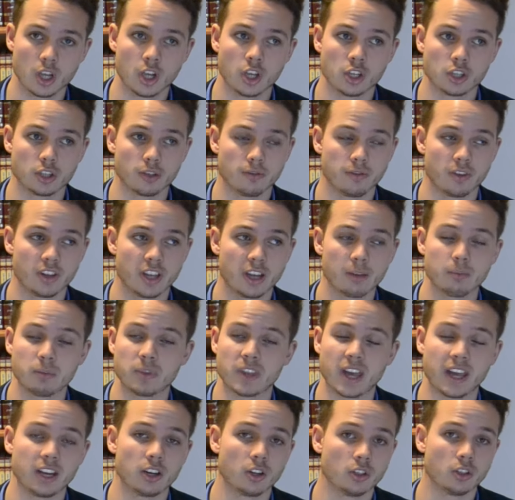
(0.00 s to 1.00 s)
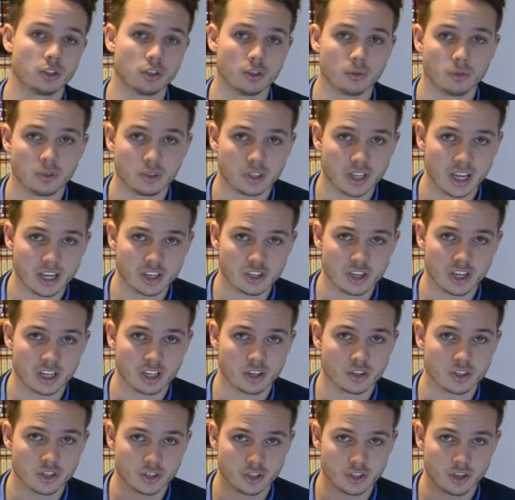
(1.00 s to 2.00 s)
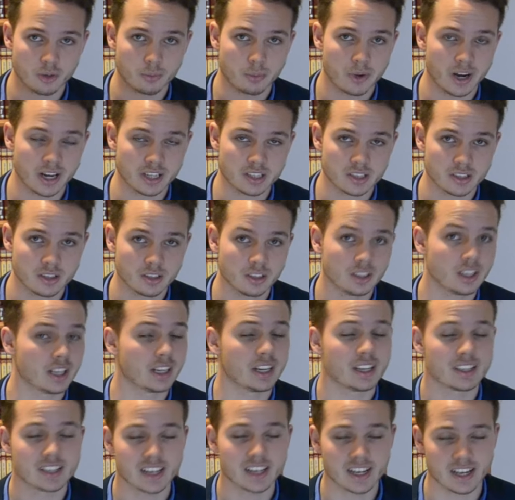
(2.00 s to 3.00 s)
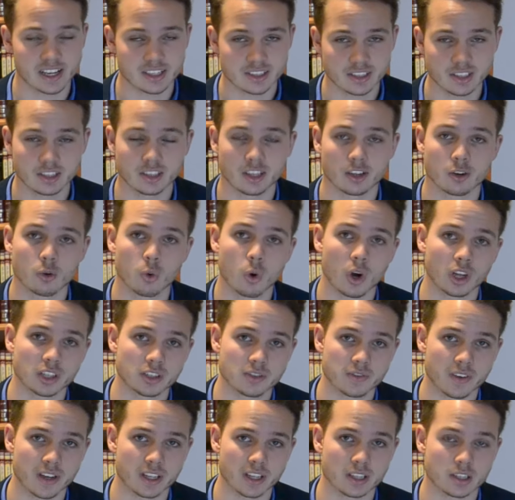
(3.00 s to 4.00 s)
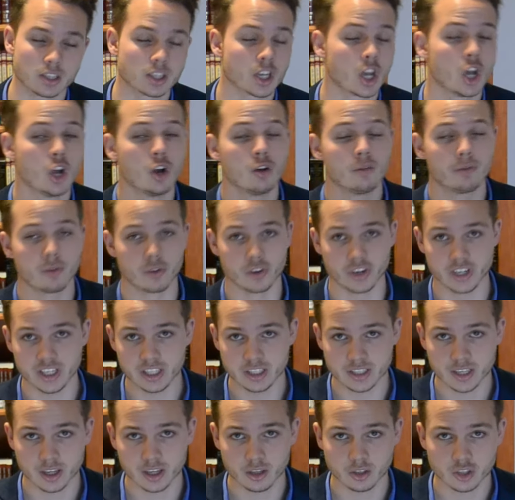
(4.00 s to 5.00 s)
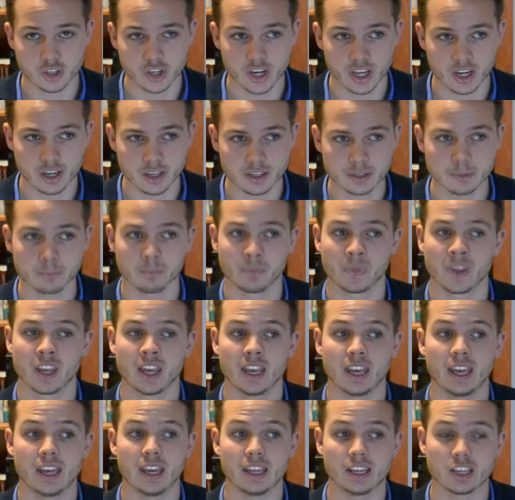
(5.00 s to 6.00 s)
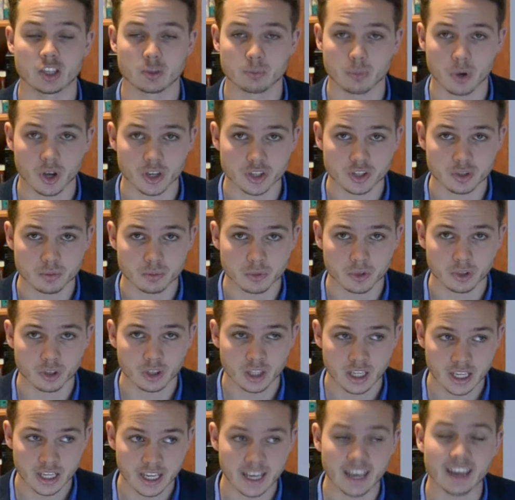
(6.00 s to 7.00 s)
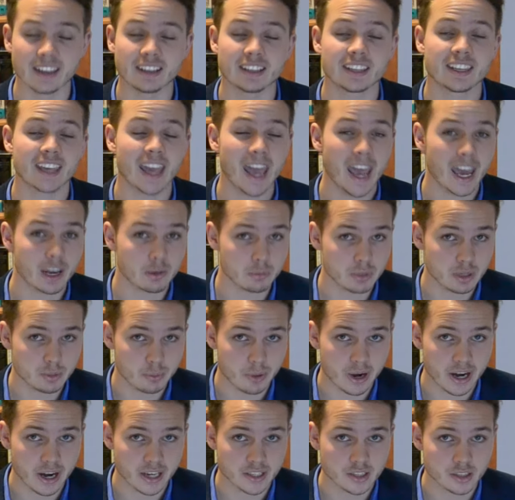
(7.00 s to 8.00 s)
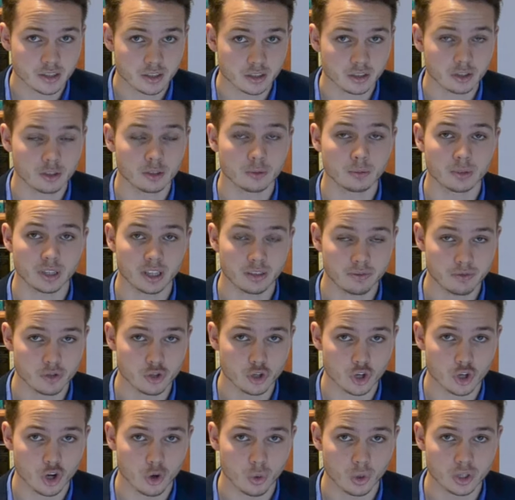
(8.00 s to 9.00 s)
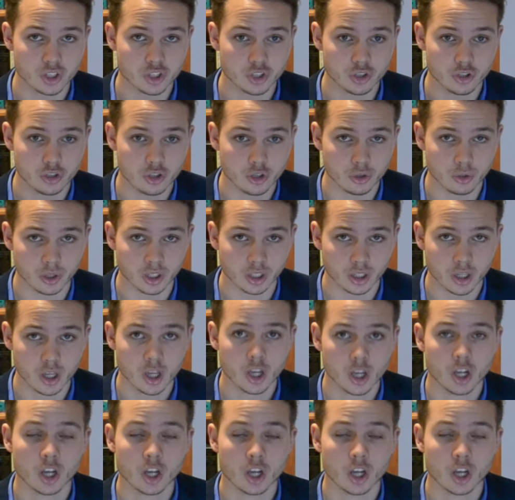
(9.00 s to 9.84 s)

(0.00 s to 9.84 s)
So for them, they don't do day trading because it's not practical unless, like I said, they're quant funds. For retail traders, it is possible. It can be practical if you know what you're doing.